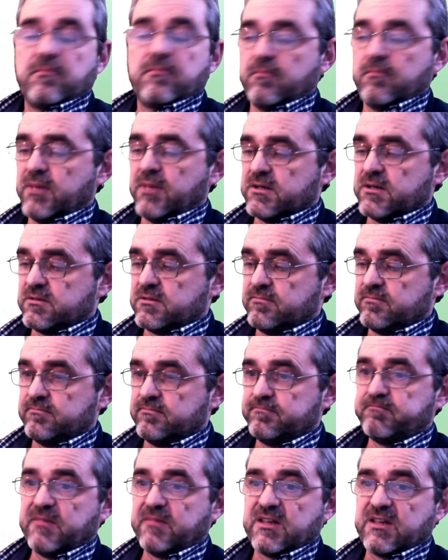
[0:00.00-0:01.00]
but
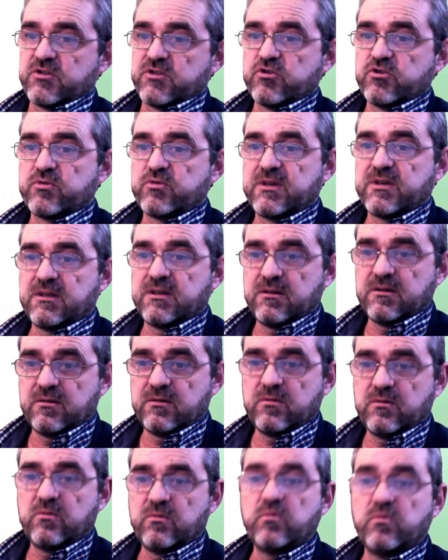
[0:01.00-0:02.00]
as usual,
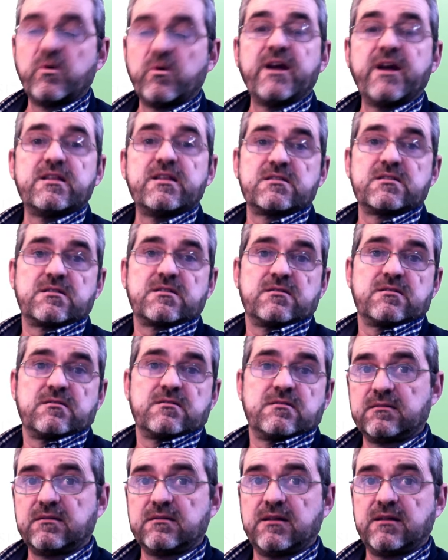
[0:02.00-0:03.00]
weights
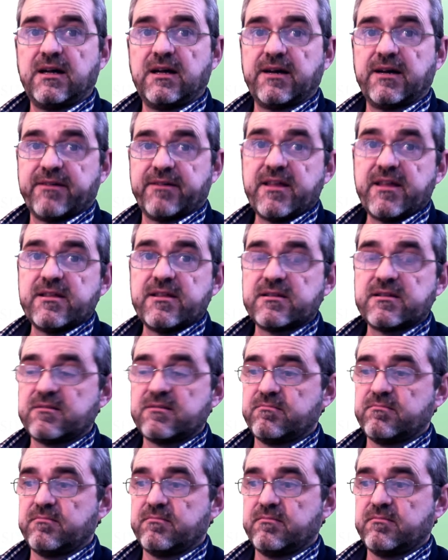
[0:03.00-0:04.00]
are needed
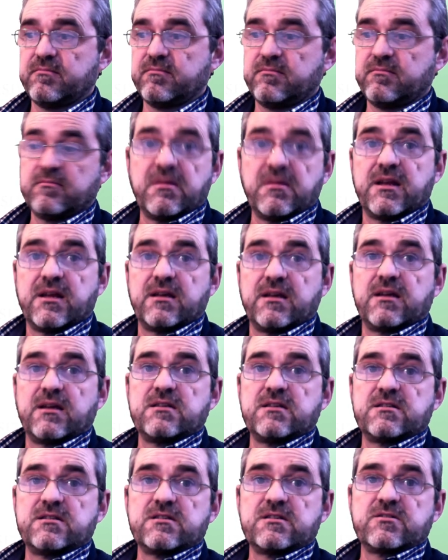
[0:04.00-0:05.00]
in many
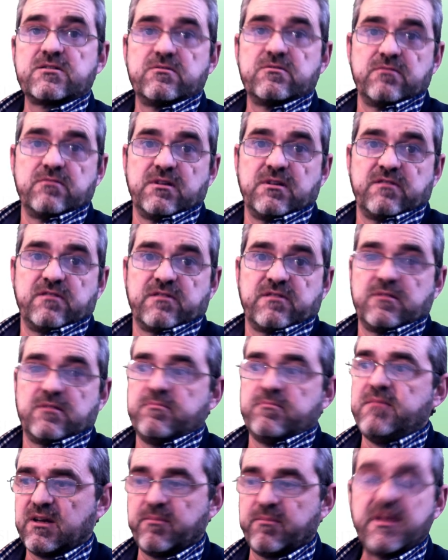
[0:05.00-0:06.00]
cases to give
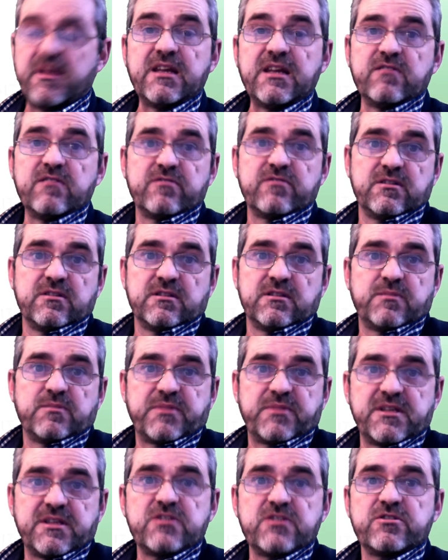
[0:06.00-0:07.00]
a meaningful
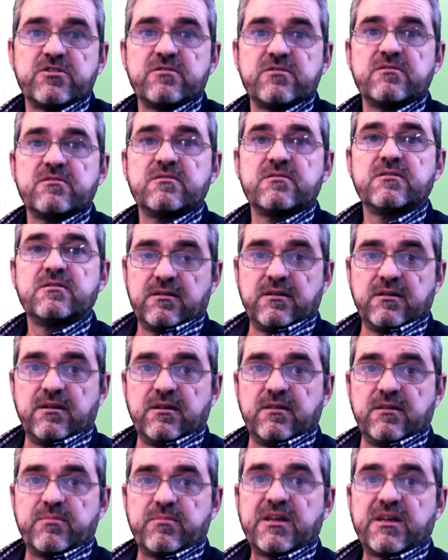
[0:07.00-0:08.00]
interpretation
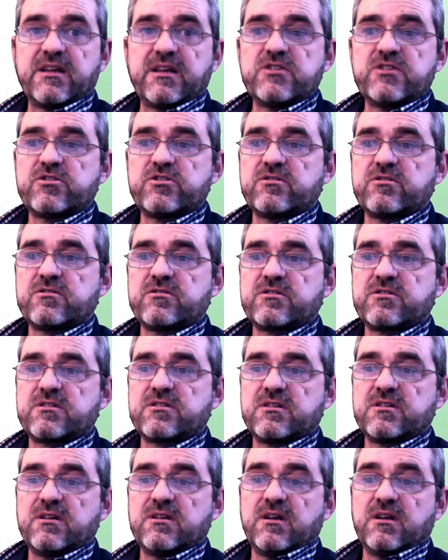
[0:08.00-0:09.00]
in
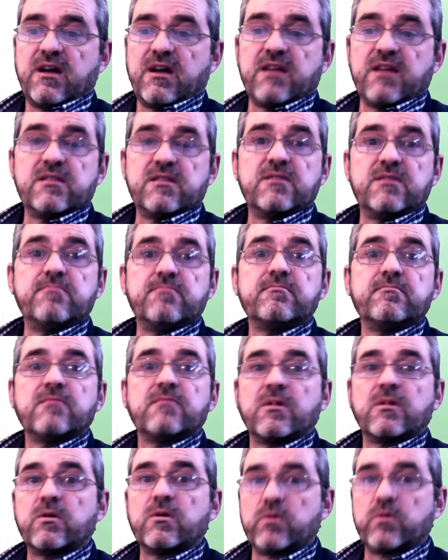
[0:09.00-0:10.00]
applications, and
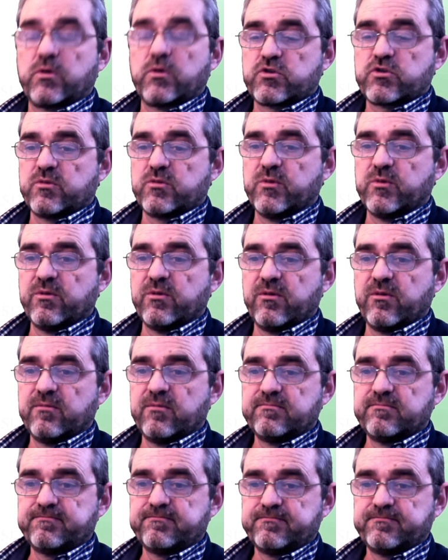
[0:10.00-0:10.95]
grosso modo,